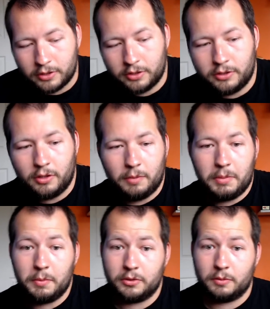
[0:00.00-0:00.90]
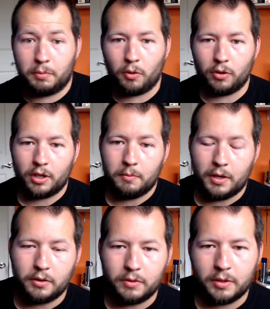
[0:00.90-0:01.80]
I just know that people support him. I
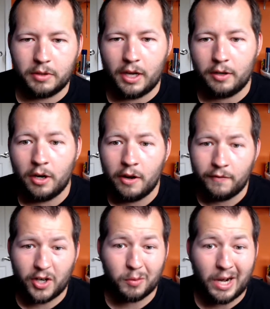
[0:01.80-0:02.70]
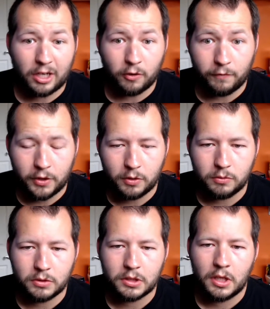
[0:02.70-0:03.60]
knew he had very radical views,